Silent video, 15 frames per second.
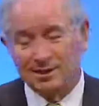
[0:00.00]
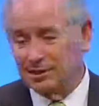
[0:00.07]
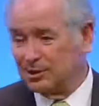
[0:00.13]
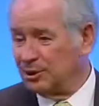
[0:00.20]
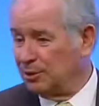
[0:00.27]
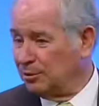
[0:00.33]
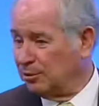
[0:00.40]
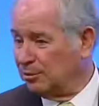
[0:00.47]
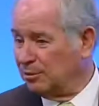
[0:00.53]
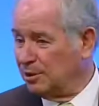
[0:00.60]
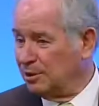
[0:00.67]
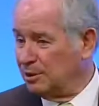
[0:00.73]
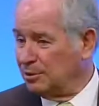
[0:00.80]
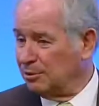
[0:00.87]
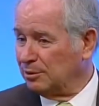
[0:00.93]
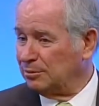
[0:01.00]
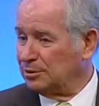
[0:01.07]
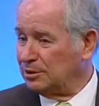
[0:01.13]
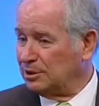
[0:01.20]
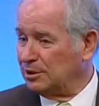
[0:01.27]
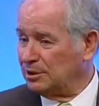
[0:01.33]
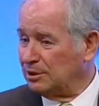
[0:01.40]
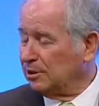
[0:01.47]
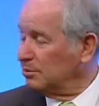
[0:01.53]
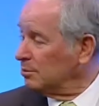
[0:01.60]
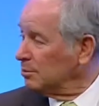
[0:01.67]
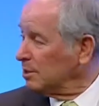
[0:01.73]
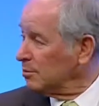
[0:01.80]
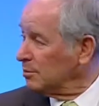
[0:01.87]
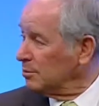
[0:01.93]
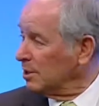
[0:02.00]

So you know, it was we